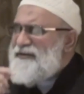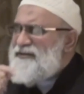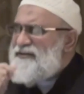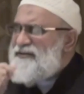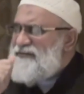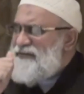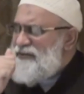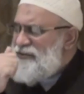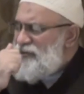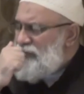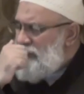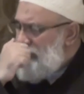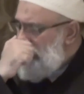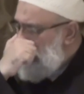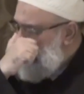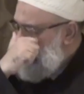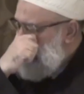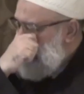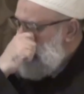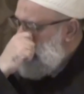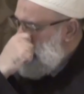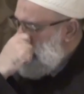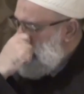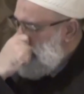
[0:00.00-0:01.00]
has a vision.
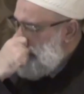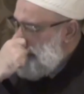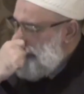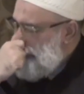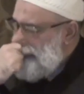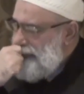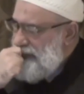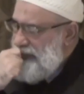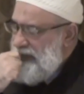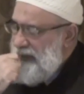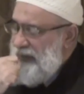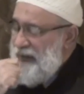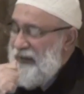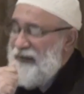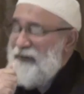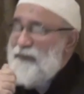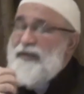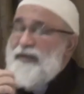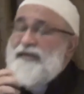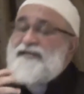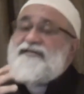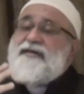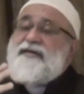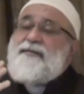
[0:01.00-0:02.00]
He
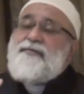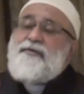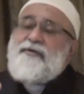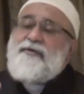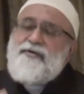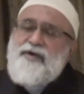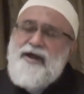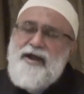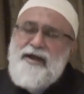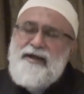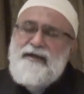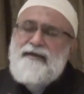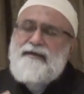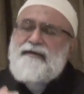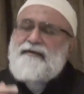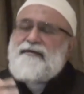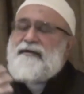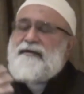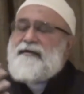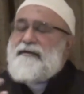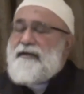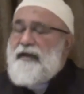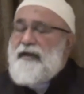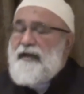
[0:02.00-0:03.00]
wakes up crying and
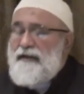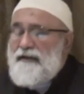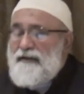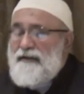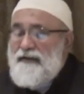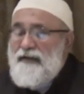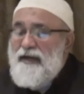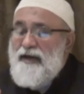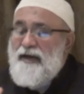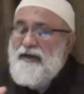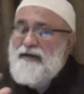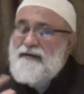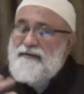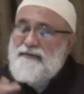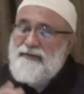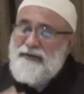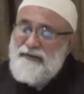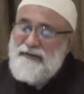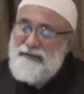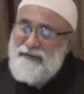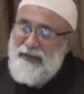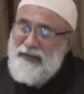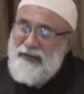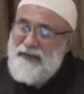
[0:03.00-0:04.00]
inna lillah wa
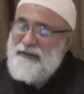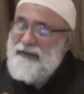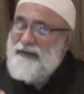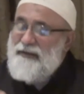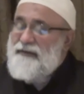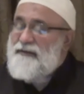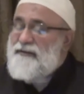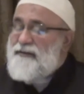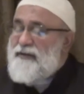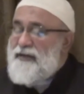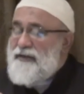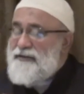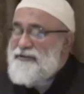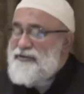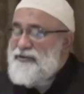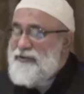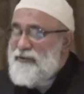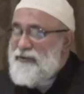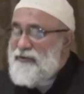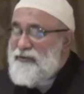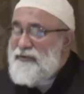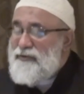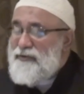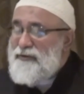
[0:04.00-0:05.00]
inna ilayhi
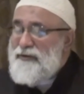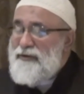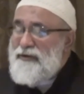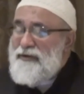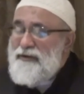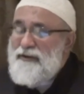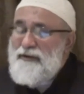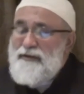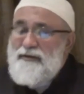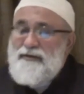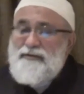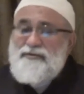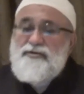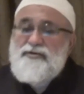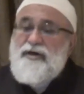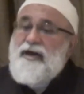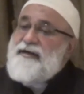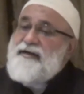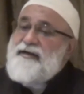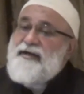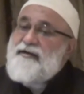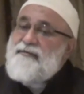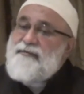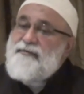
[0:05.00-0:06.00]
raji'un. So
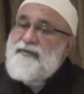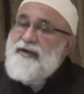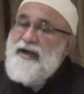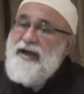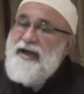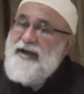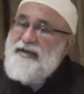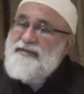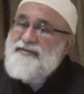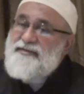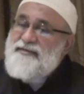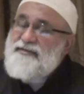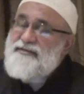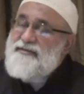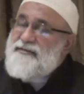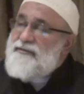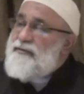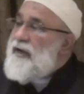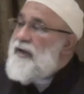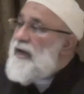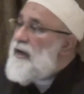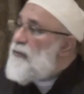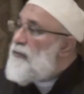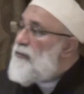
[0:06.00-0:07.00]
Ali Akbar asks,
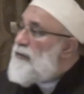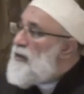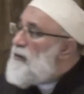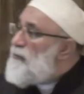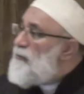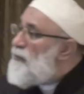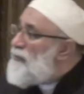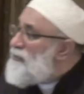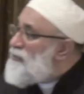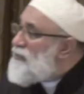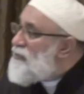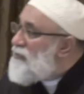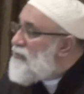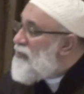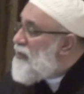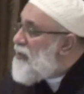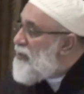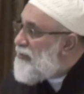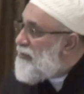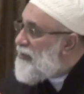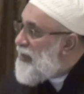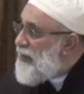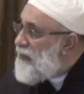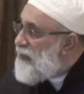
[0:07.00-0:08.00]
how come, what's
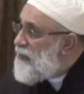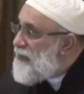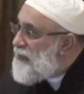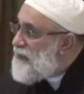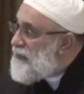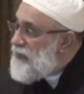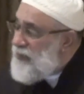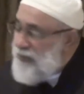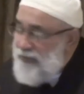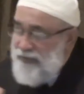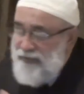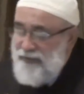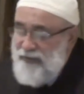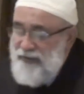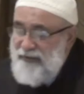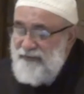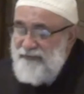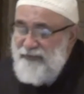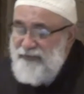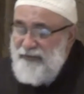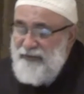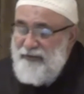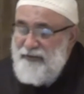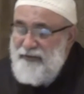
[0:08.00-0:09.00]
wrong? How come you're
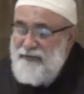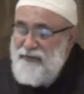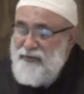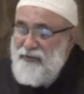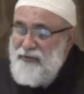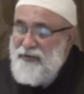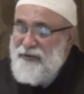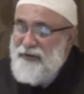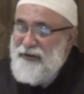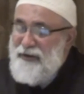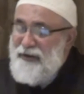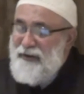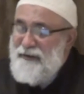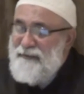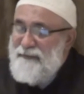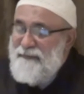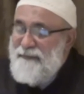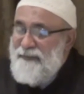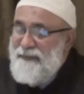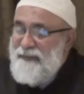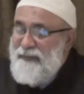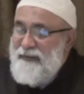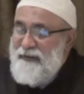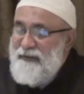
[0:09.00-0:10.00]
grieving and mourning?
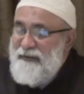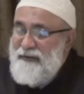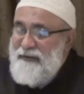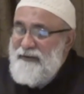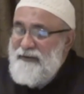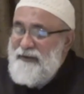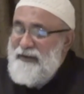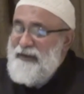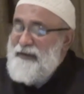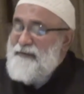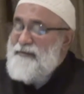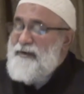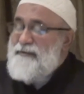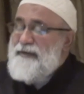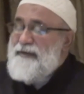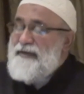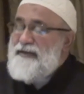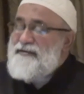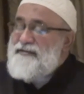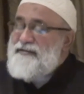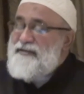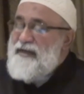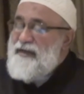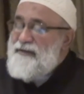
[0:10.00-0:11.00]
And Imam
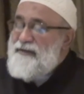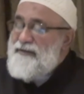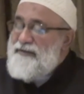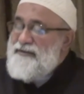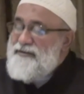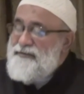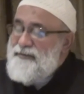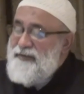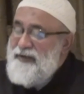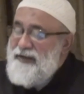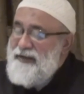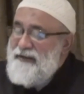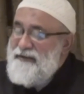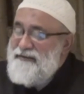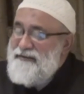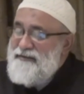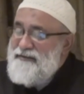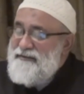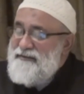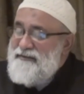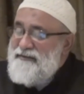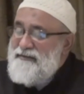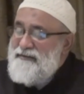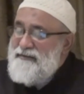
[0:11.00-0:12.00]
alayhi salam
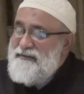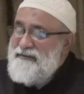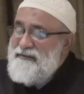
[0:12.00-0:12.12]
explains,